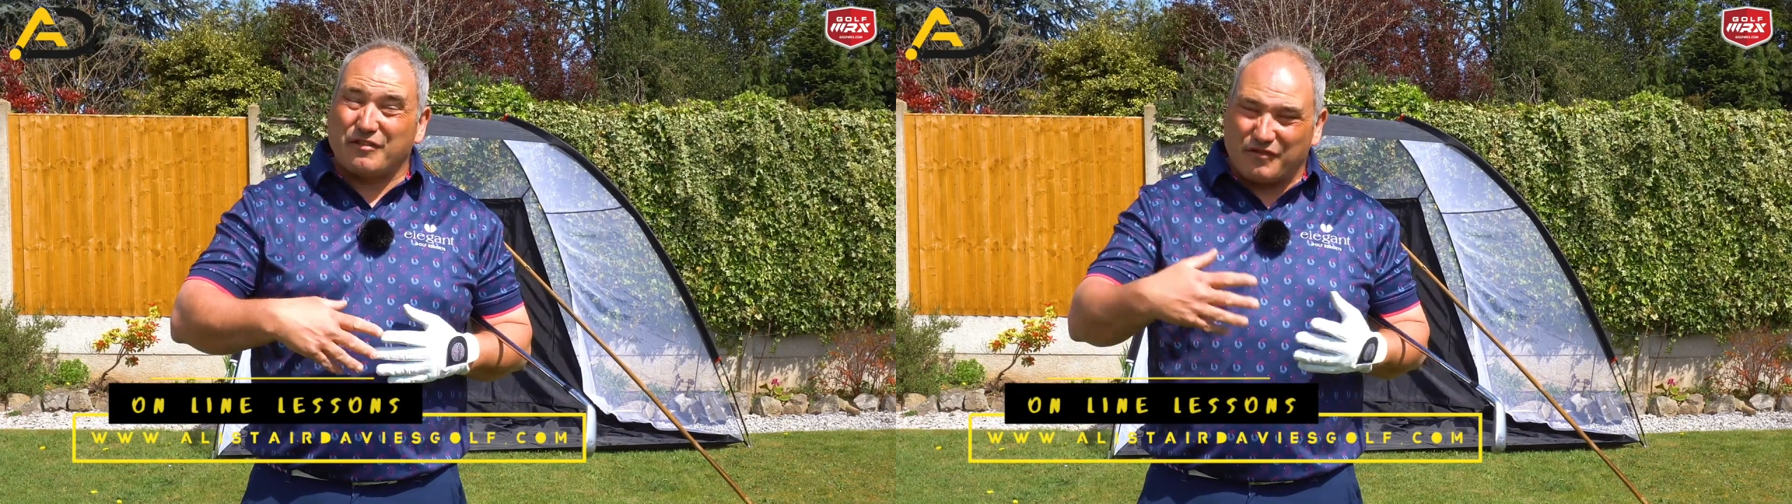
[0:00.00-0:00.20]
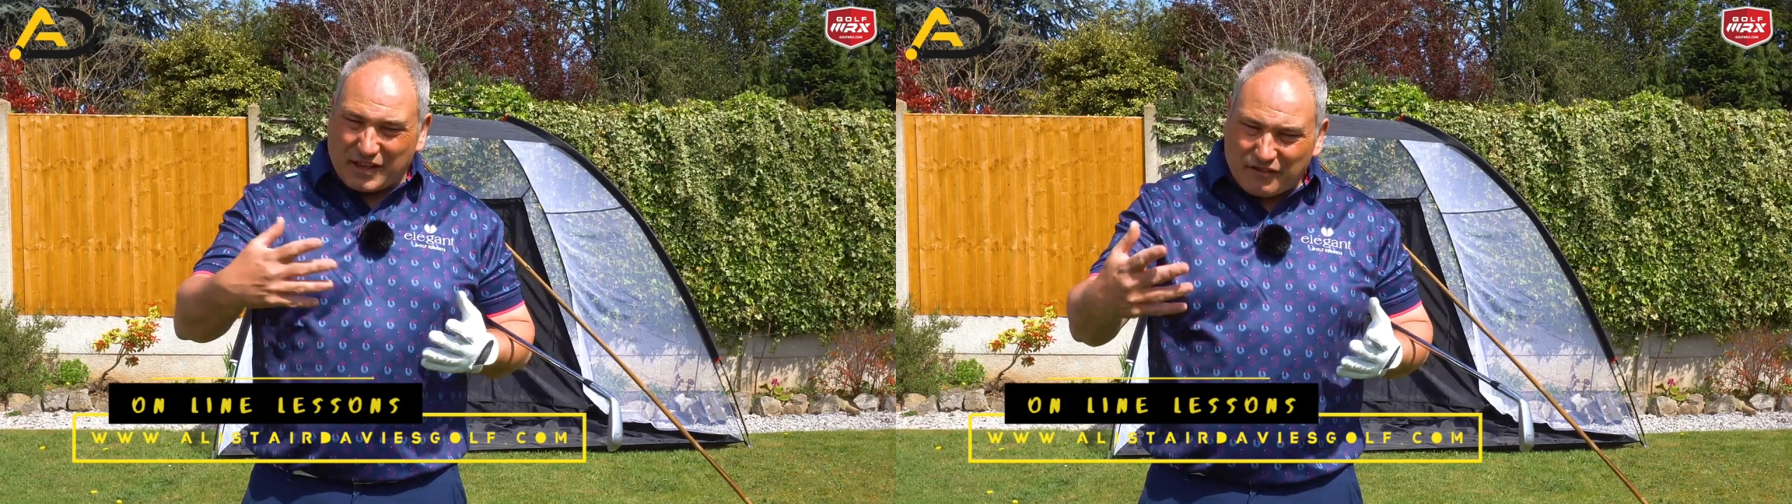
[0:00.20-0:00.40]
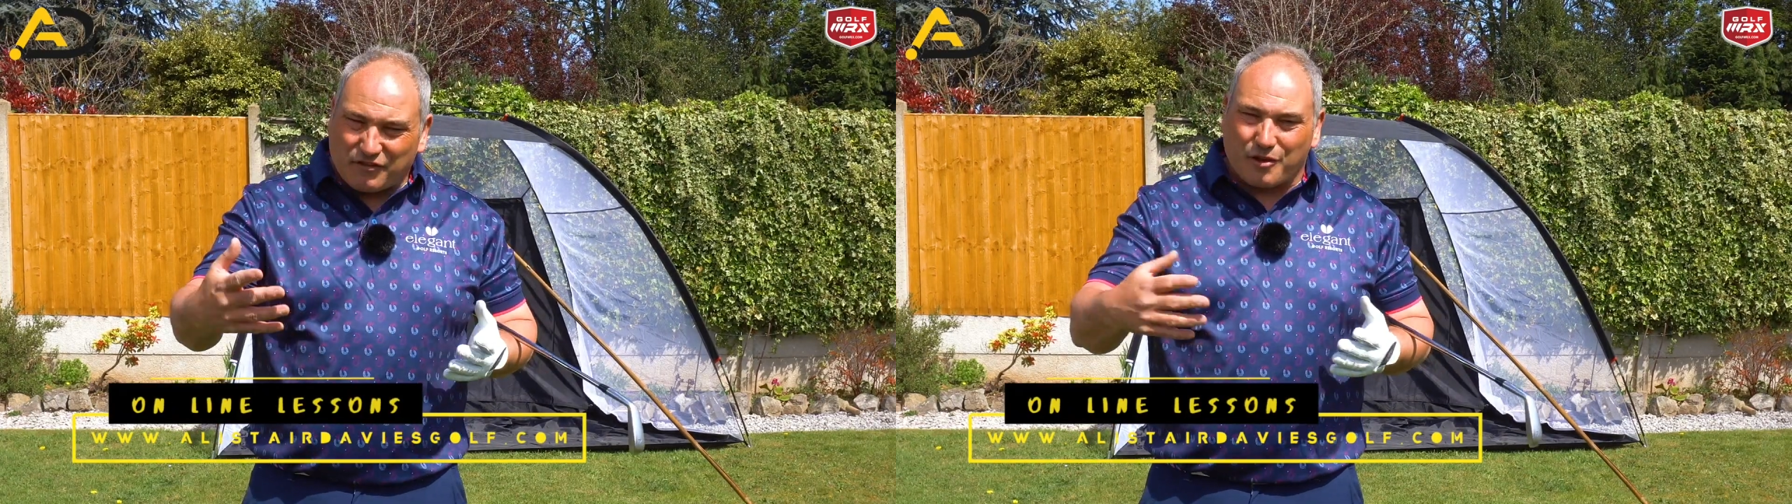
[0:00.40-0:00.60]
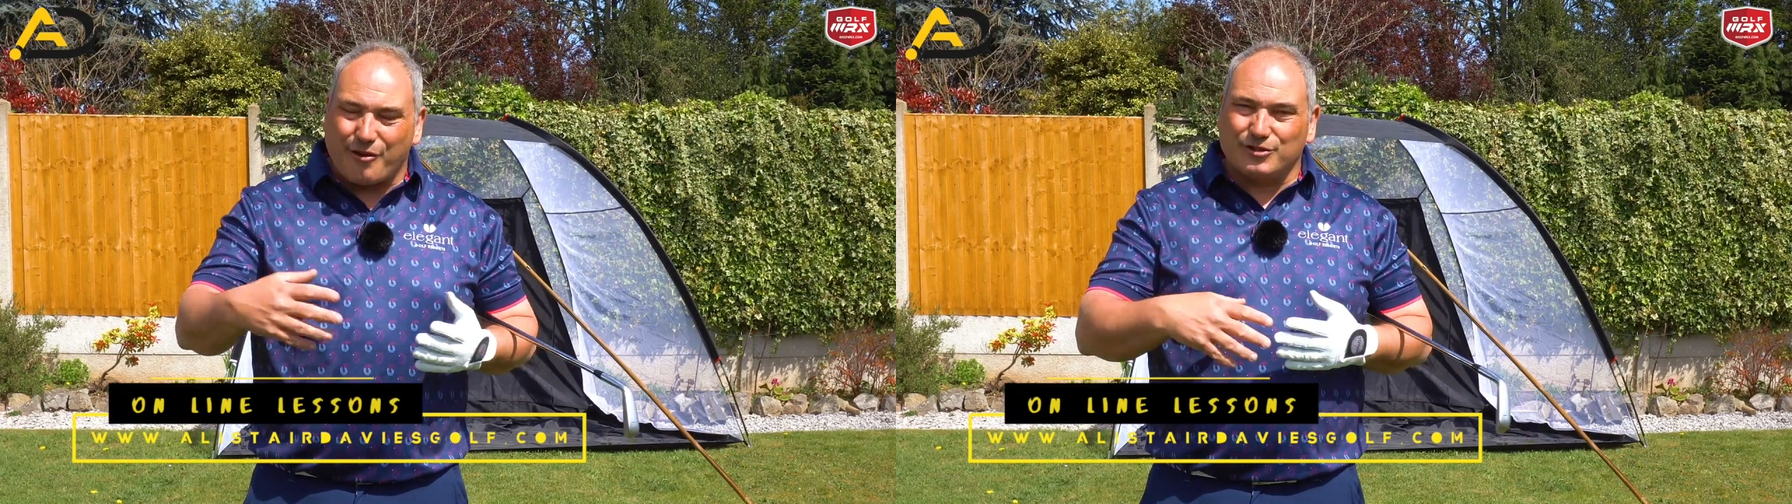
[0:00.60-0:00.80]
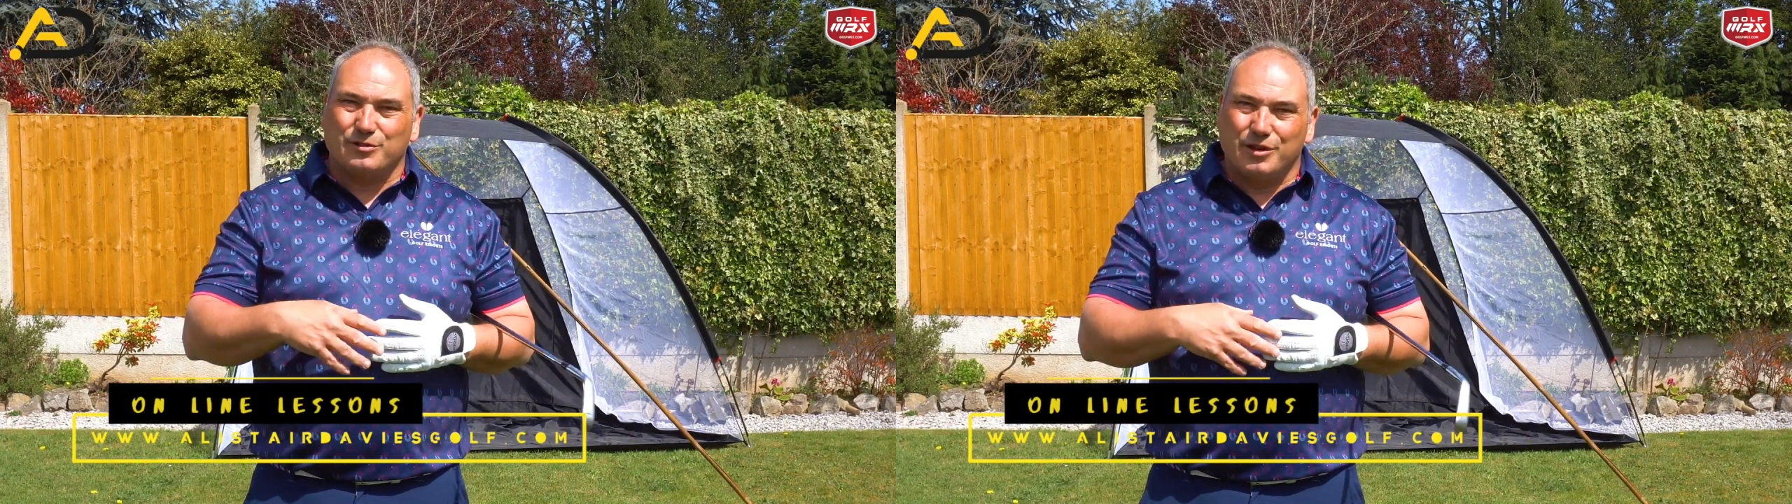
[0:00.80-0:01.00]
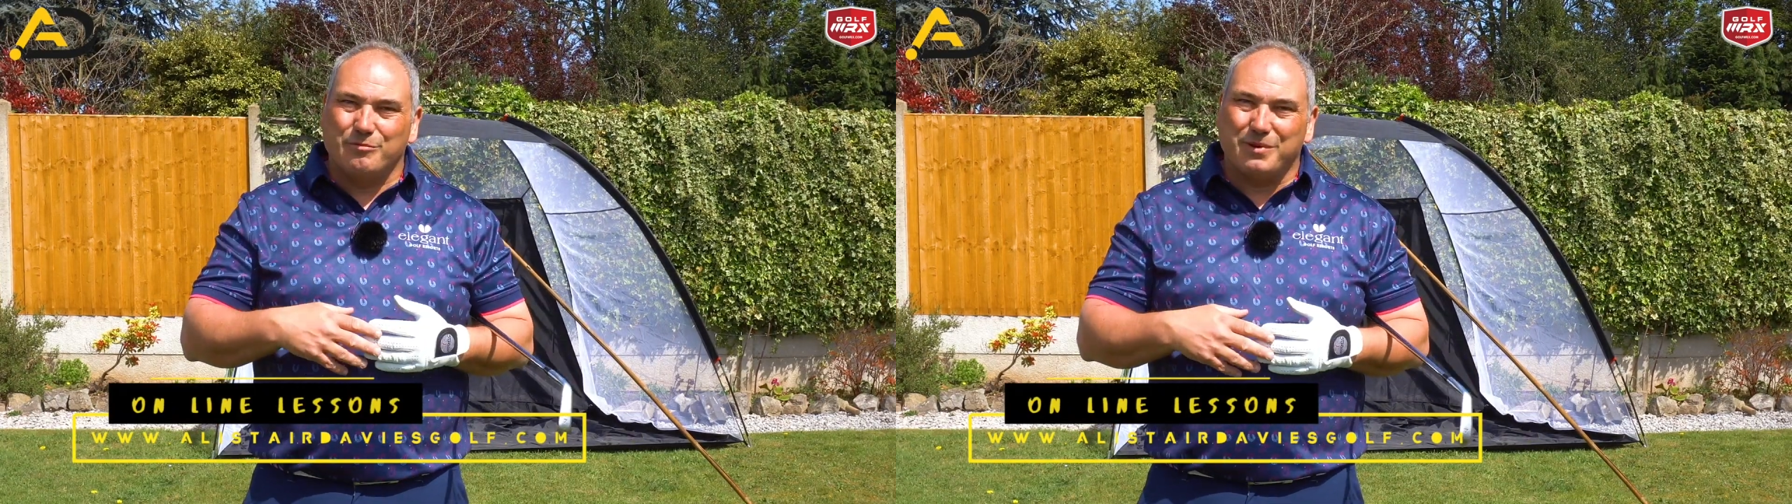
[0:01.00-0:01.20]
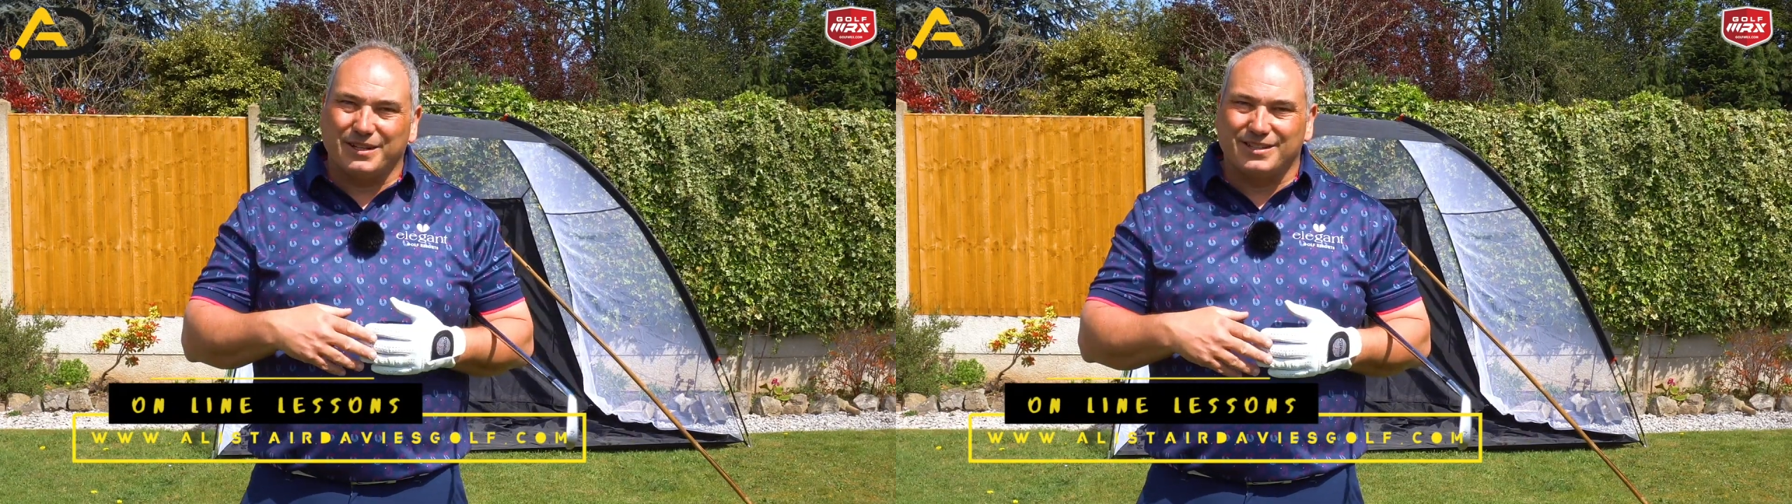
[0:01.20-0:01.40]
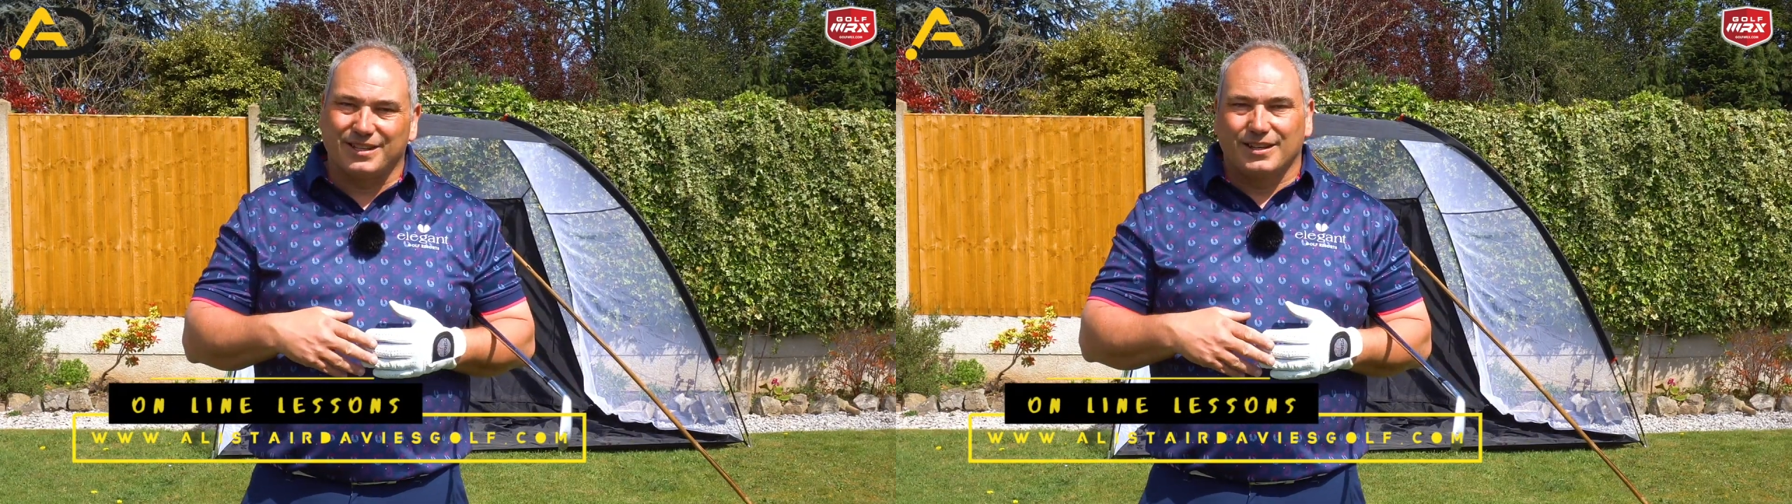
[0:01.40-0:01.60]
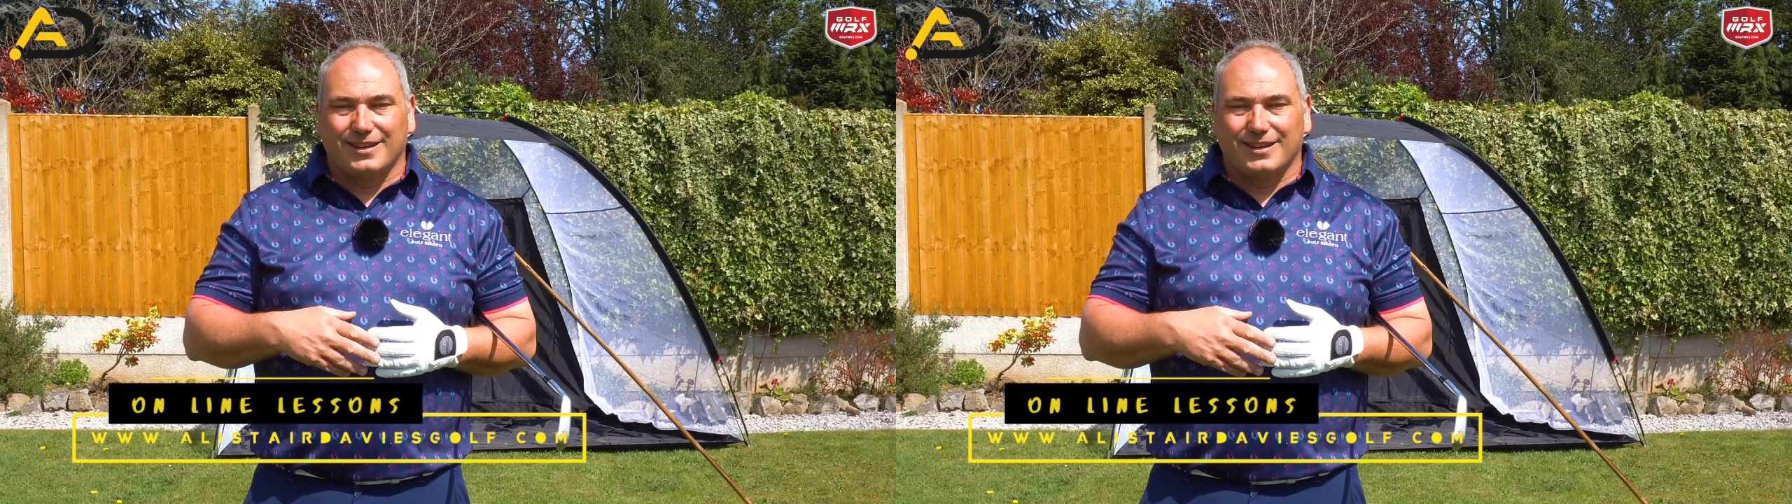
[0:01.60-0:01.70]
fee for those, but